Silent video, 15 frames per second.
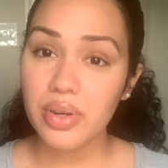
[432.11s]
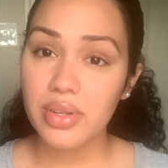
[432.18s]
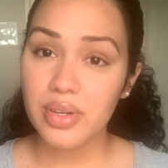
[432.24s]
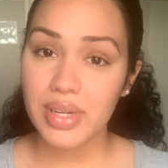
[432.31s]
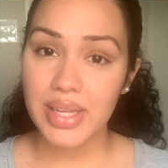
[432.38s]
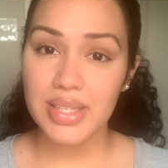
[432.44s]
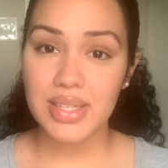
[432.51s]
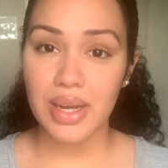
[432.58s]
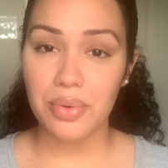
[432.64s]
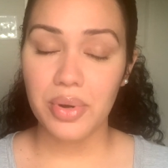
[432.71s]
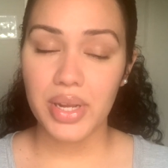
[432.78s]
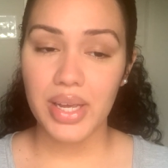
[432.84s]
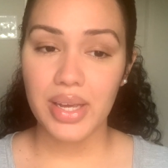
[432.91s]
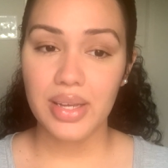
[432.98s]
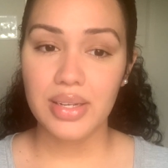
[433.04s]
They're like sour
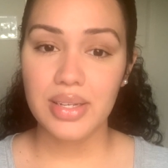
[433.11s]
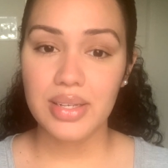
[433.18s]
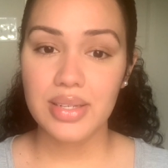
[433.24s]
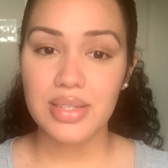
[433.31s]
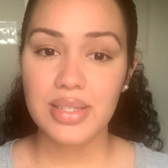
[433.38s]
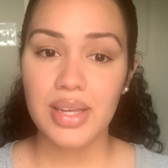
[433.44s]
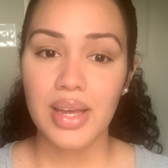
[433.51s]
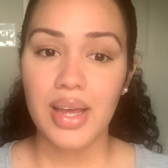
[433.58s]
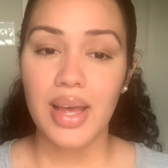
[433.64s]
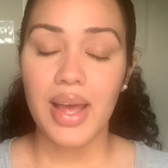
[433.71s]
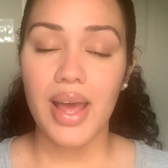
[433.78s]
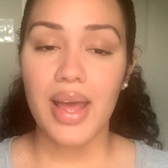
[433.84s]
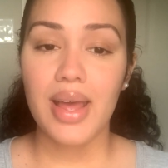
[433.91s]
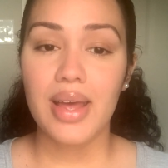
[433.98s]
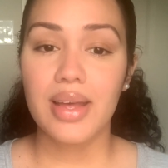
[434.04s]
candies,
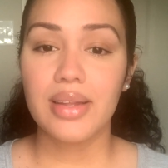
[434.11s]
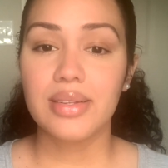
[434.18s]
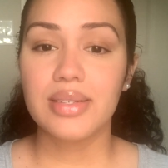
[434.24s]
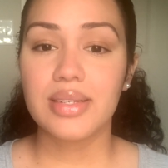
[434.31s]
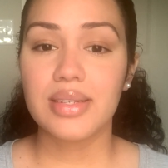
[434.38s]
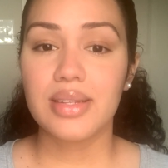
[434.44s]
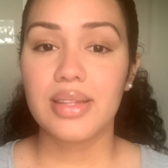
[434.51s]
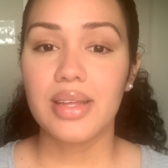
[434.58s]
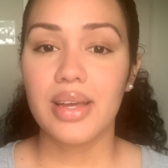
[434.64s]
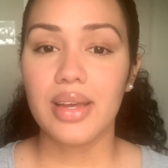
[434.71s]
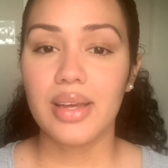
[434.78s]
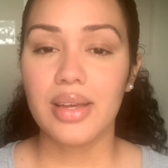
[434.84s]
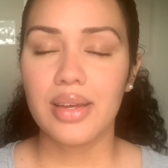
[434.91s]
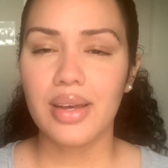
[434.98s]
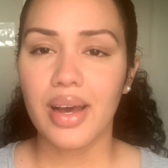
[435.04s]
and
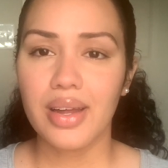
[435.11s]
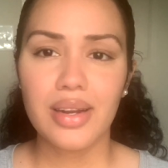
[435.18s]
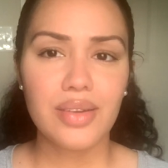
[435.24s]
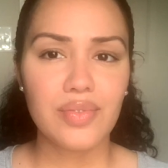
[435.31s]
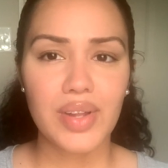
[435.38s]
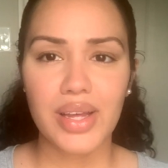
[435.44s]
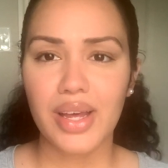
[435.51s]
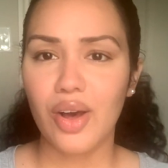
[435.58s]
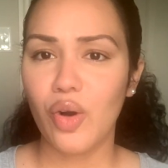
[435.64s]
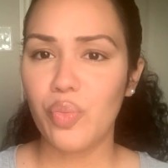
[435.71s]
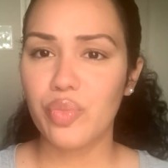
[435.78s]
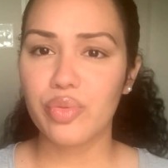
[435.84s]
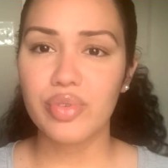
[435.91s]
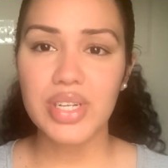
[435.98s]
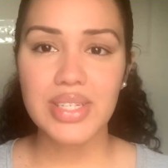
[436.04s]
they kind of like help
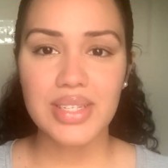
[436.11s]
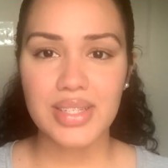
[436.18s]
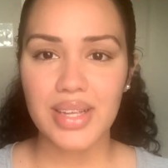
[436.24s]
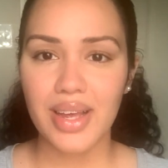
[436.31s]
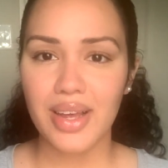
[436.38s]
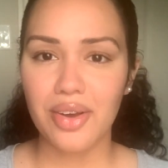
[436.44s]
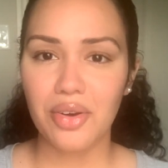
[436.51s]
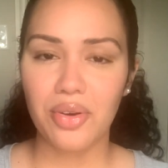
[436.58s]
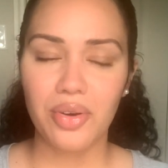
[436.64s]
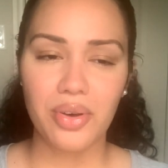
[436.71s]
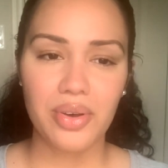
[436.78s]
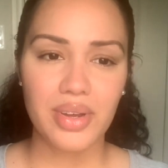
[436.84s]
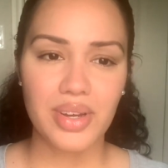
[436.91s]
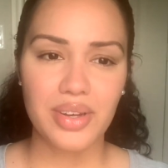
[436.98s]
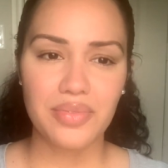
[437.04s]
reset
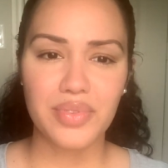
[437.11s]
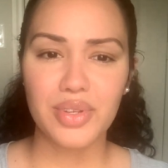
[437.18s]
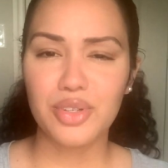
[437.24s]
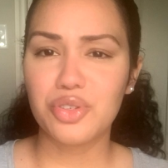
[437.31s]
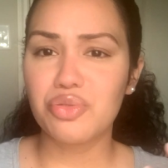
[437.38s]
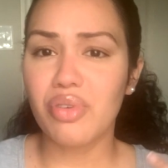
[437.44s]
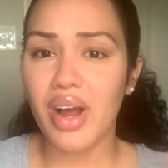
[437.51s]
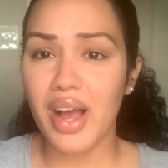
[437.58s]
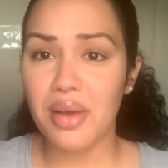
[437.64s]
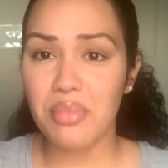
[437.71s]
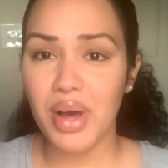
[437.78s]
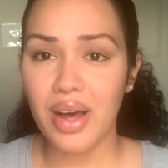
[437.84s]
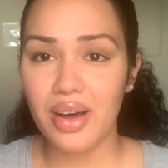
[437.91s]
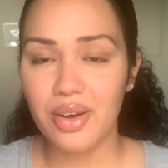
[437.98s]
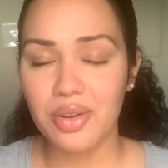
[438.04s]
all of the dry
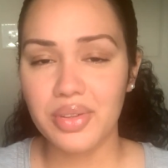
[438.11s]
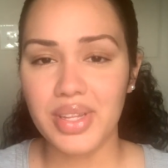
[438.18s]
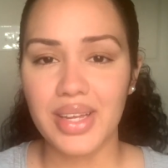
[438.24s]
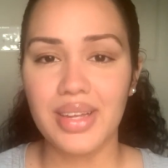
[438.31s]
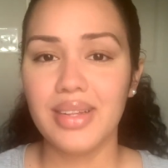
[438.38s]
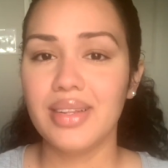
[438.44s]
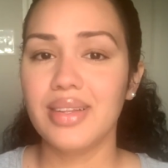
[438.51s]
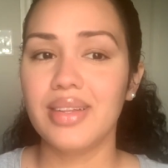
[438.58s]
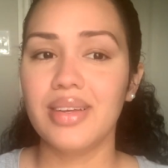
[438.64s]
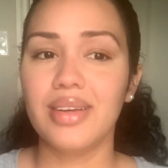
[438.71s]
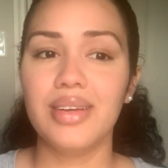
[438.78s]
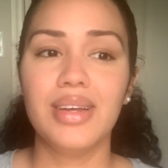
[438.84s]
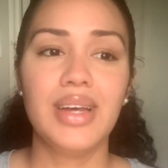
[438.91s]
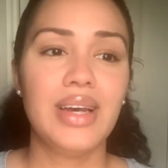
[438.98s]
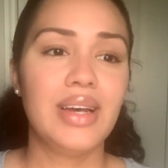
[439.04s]
mouth and
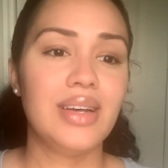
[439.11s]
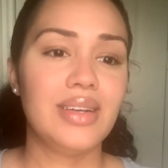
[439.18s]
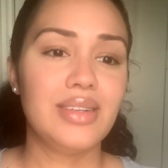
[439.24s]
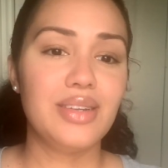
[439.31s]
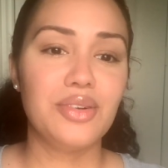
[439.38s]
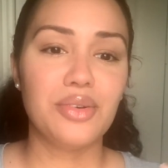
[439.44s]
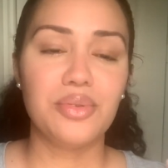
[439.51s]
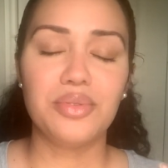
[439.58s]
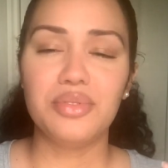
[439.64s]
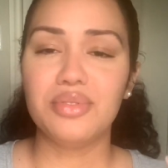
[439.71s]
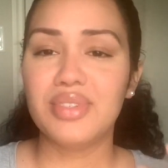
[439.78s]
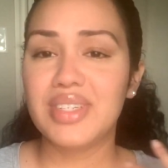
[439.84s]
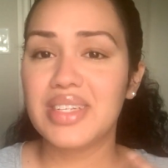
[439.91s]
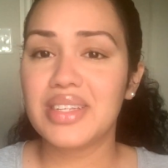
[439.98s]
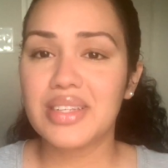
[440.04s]
the
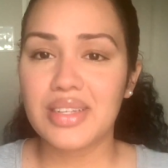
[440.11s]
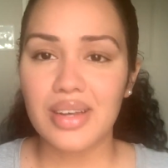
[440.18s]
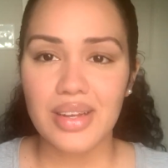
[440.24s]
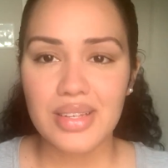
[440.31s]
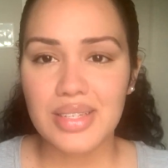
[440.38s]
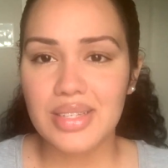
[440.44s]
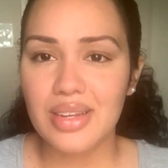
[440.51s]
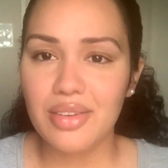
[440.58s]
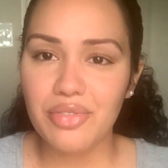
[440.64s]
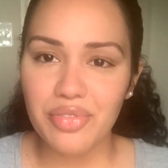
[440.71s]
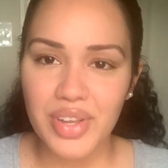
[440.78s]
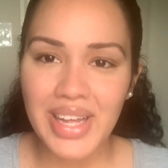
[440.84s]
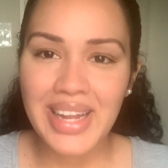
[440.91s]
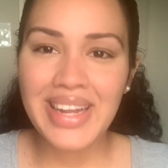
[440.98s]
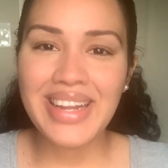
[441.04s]
disgusting
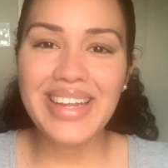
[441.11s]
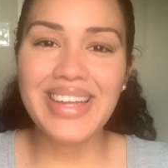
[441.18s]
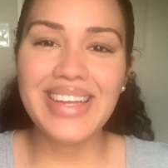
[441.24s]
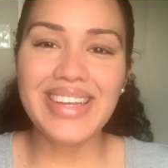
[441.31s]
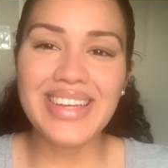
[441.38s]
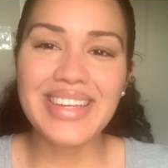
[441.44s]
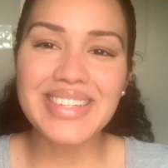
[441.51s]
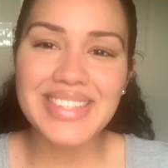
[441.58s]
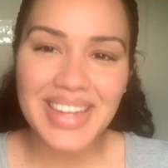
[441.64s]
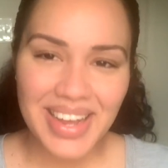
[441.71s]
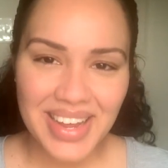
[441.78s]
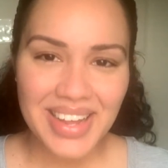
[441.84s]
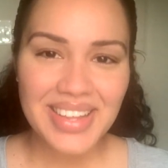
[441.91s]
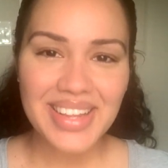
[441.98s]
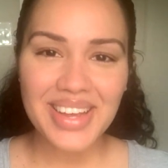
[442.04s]
feelings
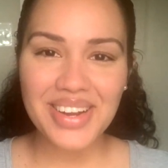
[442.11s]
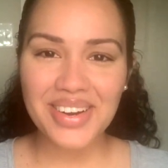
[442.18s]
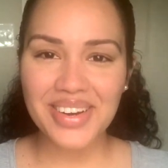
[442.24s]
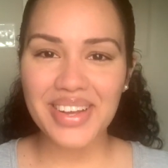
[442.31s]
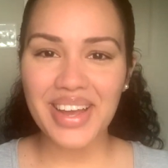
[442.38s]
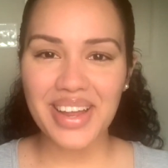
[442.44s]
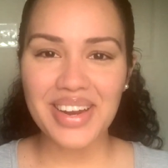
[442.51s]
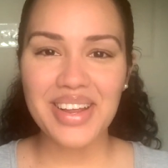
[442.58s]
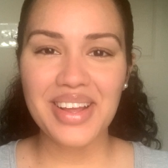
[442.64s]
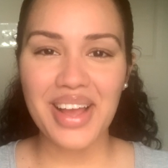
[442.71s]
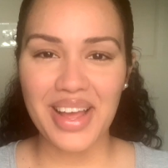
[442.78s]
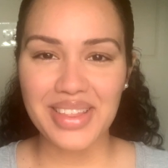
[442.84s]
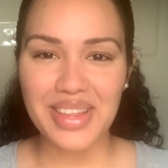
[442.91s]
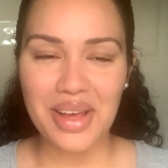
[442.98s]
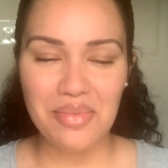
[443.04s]
that you're getting
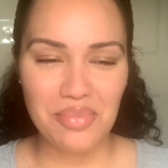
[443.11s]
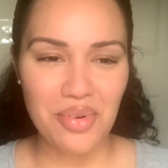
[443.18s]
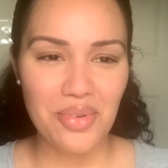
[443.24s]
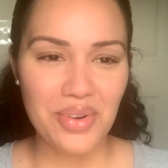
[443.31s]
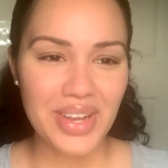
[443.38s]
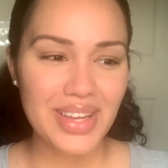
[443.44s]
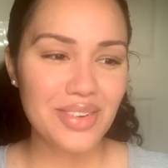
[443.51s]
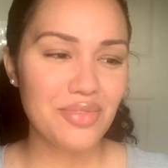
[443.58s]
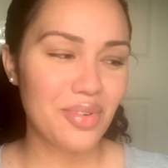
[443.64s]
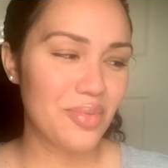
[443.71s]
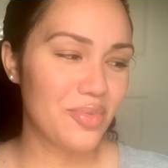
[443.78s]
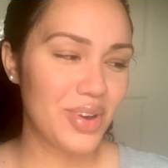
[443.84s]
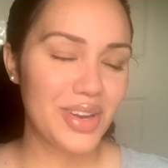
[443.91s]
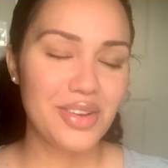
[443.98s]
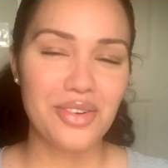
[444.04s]
at that point from
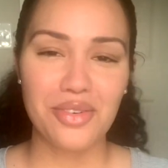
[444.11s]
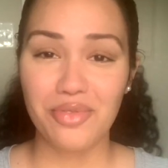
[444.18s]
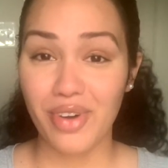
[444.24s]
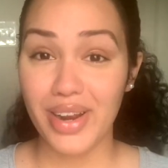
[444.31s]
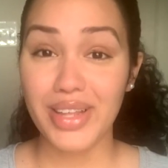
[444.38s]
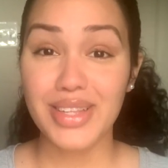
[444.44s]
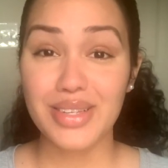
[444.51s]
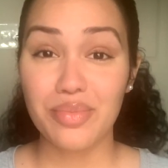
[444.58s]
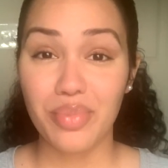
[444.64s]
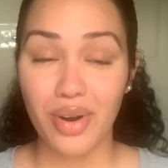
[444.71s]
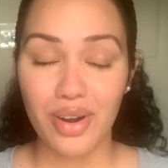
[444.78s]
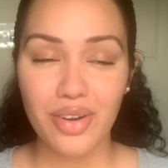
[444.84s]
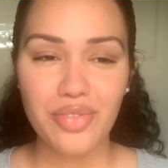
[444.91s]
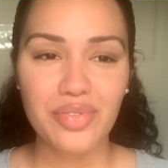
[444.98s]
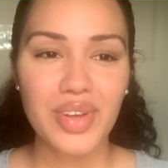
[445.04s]
when you're ready to
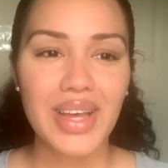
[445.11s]
barf.